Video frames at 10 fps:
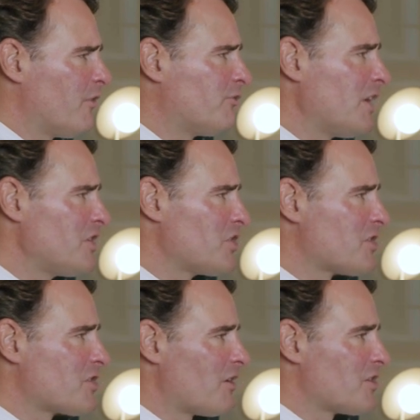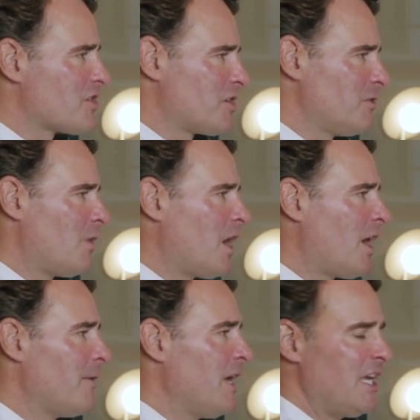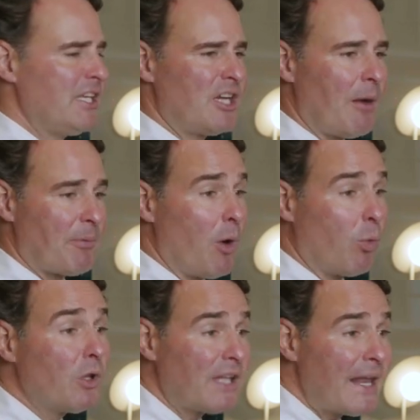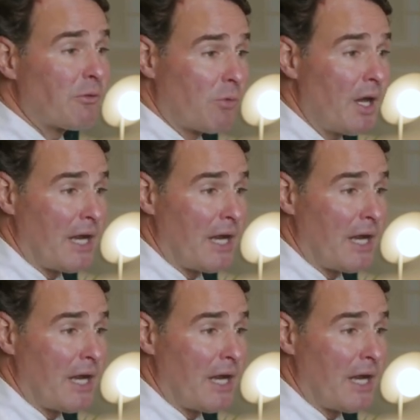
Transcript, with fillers: inflation starts to heat up, we'll let it run